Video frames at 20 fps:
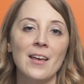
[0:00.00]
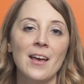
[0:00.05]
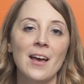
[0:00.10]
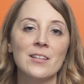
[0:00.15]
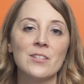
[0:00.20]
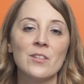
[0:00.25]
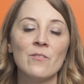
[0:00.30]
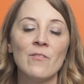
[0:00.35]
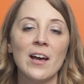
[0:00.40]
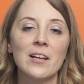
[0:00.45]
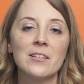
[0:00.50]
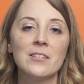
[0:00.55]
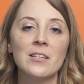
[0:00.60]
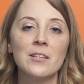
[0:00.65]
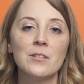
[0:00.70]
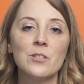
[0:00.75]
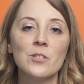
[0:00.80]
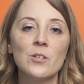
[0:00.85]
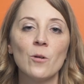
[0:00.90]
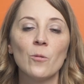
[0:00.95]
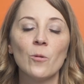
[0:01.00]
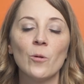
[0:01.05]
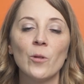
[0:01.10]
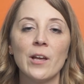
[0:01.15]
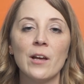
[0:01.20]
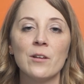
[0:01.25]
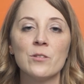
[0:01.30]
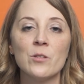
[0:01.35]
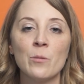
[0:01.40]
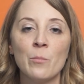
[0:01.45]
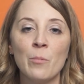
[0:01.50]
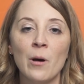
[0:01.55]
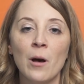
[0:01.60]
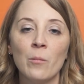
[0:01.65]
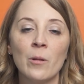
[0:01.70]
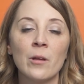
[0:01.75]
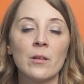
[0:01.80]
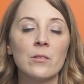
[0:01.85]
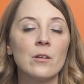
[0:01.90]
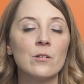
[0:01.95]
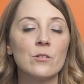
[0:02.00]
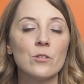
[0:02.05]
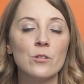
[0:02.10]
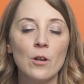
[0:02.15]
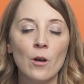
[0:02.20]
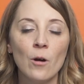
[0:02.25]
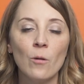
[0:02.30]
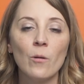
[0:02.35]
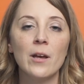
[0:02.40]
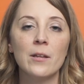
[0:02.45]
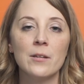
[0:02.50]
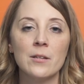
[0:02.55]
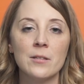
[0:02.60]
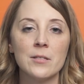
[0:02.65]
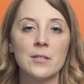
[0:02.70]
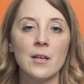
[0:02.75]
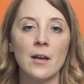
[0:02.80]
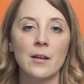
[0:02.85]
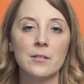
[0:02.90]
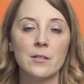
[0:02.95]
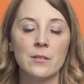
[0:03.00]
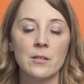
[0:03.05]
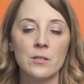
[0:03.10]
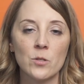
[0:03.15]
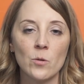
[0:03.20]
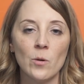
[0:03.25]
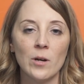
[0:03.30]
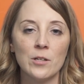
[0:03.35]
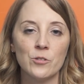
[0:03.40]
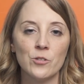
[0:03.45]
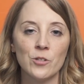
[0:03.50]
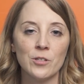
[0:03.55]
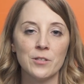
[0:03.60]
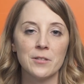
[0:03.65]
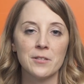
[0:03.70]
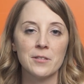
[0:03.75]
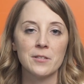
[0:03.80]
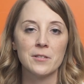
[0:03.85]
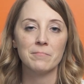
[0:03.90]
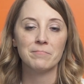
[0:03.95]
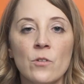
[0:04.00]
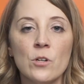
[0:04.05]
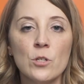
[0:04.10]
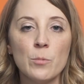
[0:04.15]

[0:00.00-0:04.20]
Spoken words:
As the vaccines start rolling out to the public, there's no end in sight to these questions.